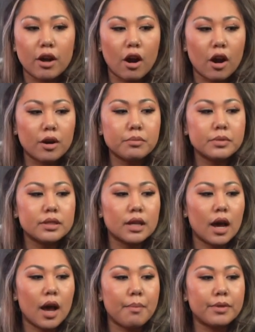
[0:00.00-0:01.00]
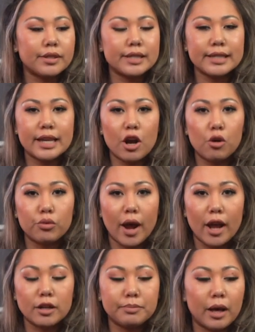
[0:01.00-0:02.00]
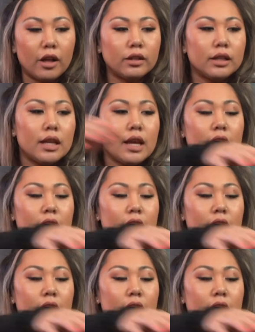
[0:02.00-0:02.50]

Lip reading: Arms. This is the Orion belt.